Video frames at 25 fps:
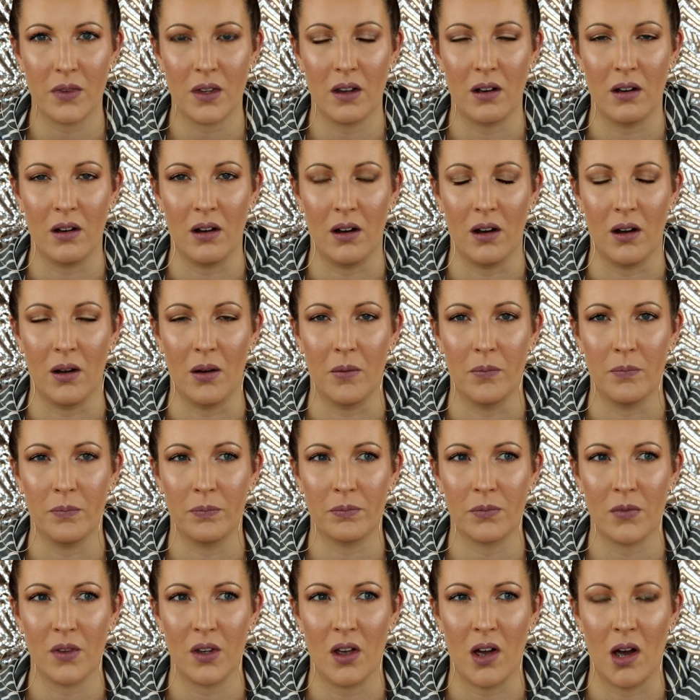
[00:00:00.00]

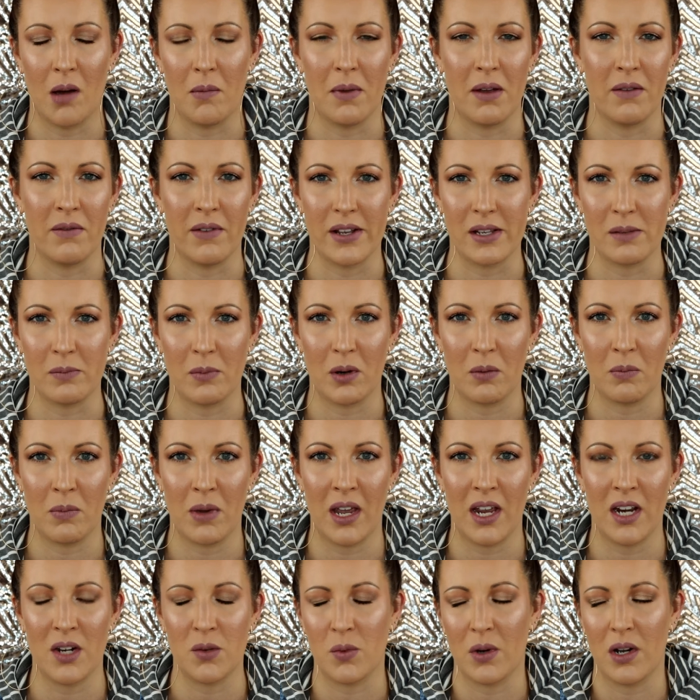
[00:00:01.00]
on my Facebook
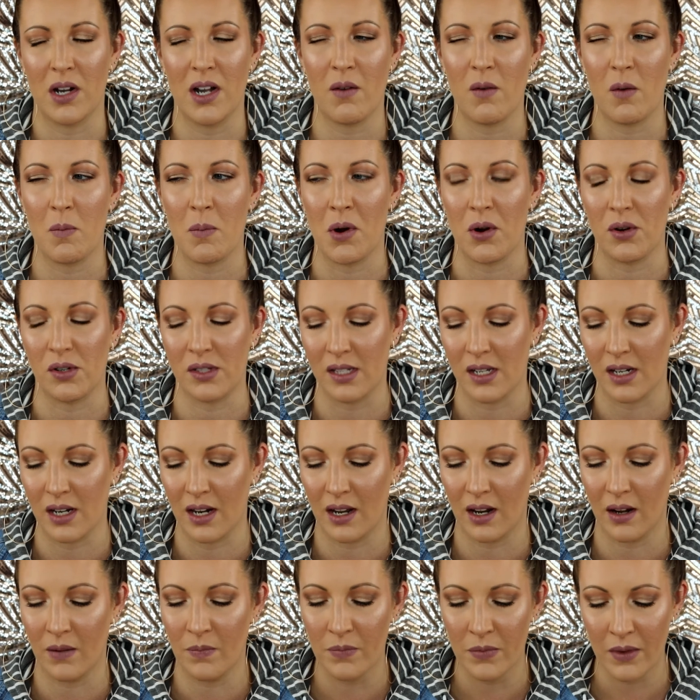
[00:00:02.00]
page, but I never posted
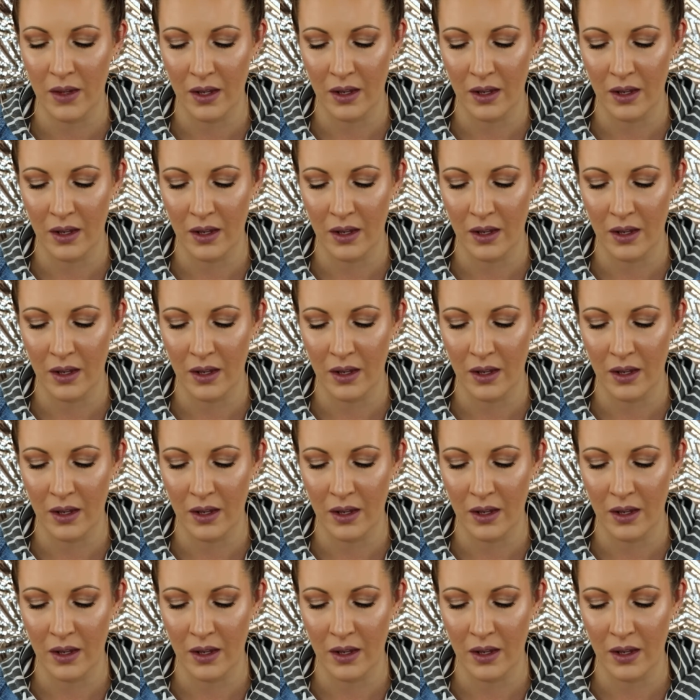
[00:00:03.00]
it.